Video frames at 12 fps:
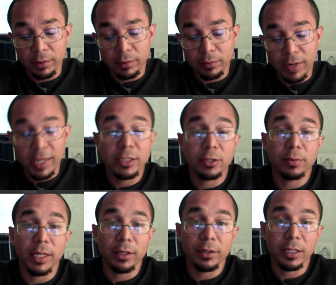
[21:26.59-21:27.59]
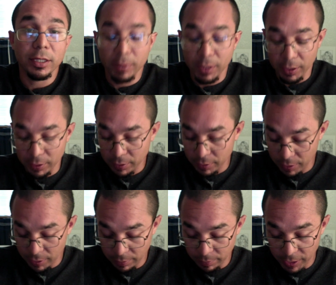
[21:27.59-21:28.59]
razor blade or something.
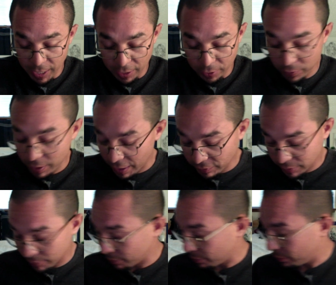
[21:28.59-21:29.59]
And I do have some